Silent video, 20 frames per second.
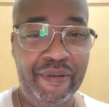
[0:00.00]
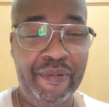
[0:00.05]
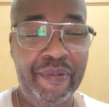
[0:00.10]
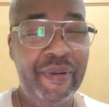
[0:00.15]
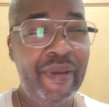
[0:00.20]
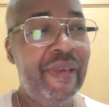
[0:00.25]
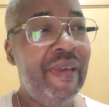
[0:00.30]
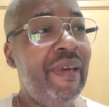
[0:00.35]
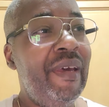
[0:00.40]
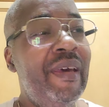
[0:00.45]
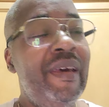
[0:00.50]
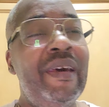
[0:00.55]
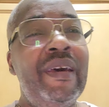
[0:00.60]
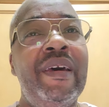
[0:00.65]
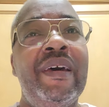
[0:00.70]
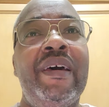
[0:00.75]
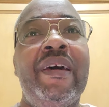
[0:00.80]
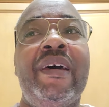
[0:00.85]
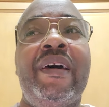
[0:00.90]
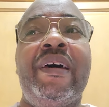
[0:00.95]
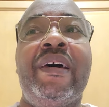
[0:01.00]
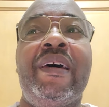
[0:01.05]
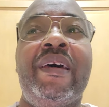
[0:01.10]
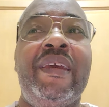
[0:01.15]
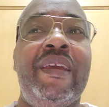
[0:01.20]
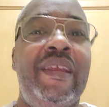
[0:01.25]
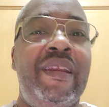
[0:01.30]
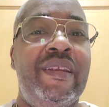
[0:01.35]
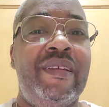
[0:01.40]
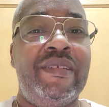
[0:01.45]
you know,
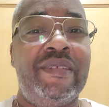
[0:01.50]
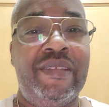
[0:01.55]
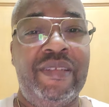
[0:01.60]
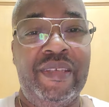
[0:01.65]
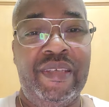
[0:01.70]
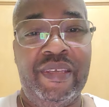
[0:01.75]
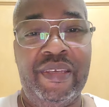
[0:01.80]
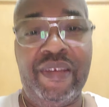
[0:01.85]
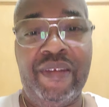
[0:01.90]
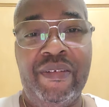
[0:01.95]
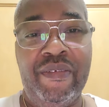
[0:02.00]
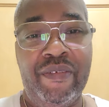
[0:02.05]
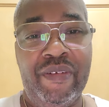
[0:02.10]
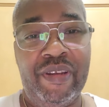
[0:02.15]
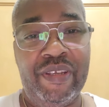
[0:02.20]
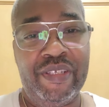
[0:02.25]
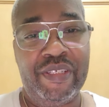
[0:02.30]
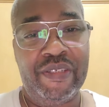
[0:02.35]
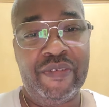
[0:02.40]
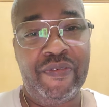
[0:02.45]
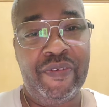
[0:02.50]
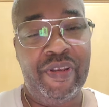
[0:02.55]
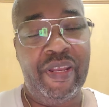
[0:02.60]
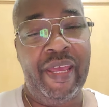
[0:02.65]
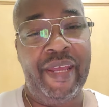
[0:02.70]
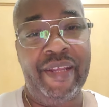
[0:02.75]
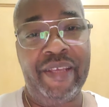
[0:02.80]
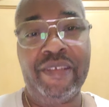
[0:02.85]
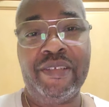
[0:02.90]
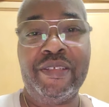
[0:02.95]
it is the religious
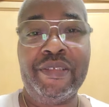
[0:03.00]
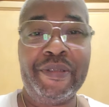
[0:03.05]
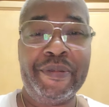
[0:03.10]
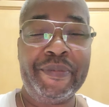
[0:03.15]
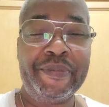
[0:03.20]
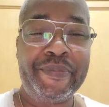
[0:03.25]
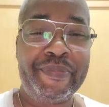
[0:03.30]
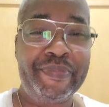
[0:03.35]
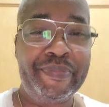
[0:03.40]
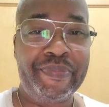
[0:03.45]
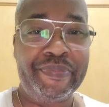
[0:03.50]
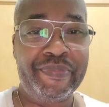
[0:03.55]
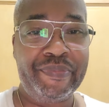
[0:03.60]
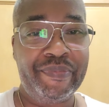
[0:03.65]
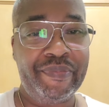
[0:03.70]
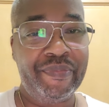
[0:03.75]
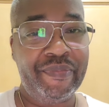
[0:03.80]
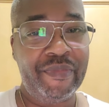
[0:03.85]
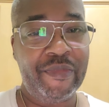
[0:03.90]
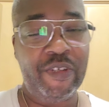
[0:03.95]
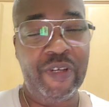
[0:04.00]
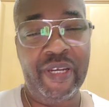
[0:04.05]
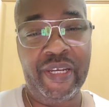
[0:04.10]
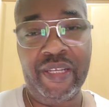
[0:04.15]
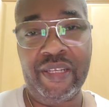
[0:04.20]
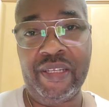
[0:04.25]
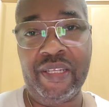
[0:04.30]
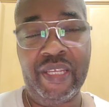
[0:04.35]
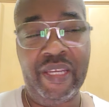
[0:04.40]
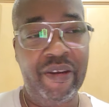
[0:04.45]
fanatics,
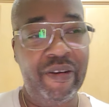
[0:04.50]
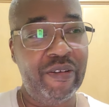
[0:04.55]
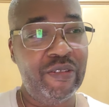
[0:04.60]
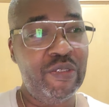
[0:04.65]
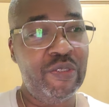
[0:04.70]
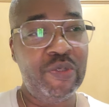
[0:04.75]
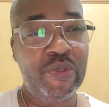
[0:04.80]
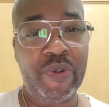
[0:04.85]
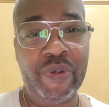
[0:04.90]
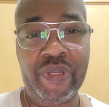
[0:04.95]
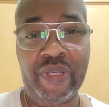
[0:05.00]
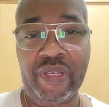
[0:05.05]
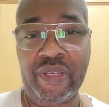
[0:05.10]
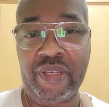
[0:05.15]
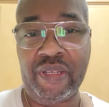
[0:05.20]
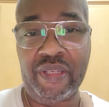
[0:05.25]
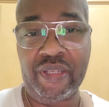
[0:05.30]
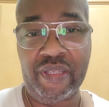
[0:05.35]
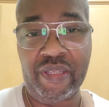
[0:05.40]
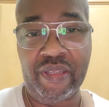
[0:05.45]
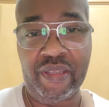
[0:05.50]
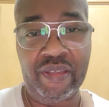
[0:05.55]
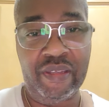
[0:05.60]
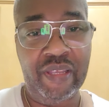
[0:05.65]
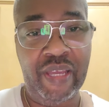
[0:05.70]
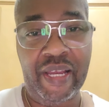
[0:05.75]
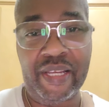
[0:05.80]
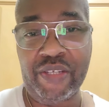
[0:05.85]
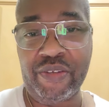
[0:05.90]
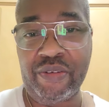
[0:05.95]
right? They are so
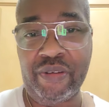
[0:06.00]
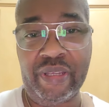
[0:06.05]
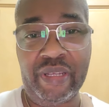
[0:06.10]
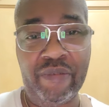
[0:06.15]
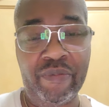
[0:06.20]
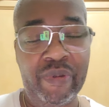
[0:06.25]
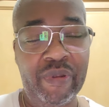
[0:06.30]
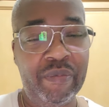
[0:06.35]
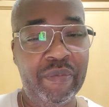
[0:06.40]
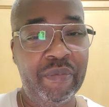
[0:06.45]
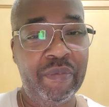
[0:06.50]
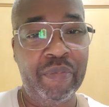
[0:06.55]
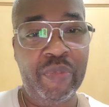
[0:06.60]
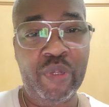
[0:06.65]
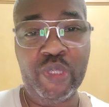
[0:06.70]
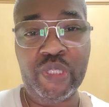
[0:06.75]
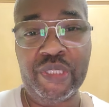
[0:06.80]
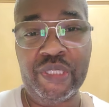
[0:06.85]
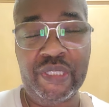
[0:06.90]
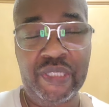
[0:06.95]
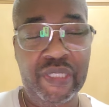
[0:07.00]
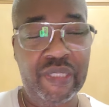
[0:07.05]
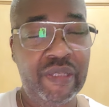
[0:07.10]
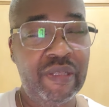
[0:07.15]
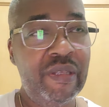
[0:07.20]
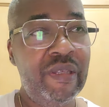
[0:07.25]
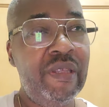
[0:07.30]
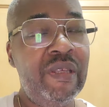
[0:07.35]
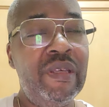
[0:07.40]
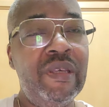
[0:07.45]
indoctrinated with bullshit
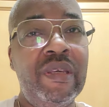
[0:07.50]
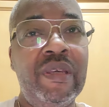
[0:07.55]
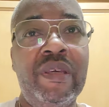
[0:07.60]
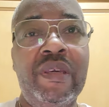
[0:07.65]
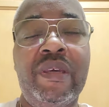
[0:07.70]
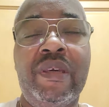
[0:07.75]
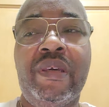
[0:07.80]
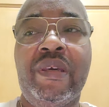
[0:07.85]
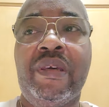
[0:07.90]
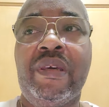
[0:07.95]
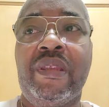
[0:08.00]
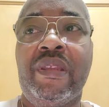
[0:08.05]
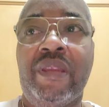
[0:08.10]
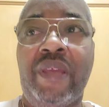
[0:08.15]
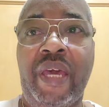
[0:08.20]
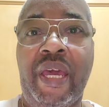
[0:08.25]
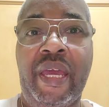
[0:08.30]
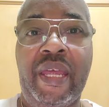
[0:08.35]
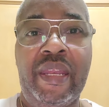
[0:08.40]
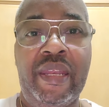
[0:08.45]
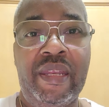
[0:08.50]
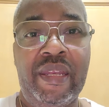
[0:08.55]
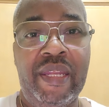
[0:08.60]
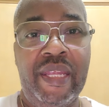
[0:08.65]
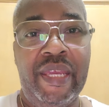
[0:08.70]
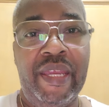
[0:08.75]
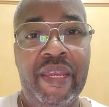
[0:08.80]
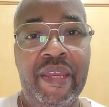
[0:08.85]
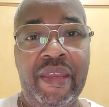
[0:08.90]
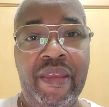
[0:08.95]
that
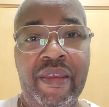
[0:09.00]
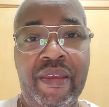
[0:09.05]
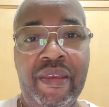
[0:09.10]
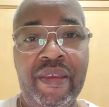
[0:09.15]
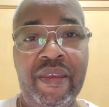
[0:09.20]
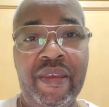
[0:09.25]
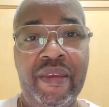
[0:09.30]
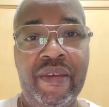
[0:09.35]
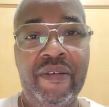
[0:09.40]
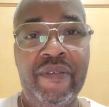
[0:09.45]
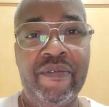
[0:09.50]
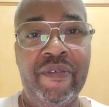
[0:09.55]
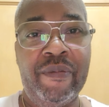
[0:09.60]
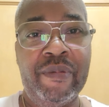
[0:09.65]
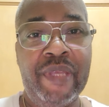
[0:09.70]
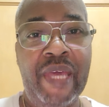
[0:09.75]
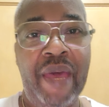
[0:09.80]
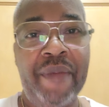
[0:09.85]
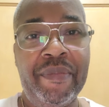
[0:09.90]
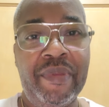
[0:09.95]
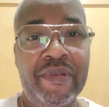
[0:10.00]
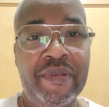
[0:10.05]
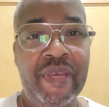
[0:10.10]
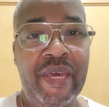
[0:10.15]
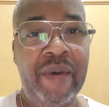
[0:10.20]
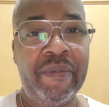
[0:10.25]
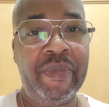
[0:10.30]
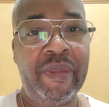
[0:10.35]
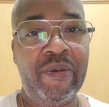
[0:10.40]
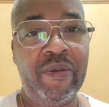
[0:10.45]
they, from time to
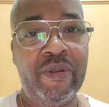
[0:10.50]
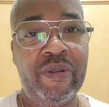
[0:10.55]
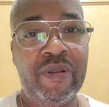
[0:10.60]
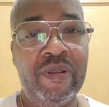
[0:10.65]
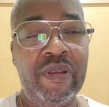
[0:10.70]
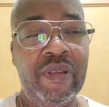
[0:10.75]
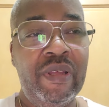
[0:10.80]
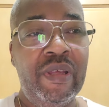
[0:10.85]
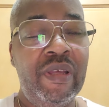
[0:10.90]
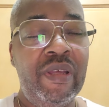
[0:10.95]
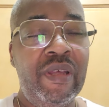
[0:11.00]
time, they will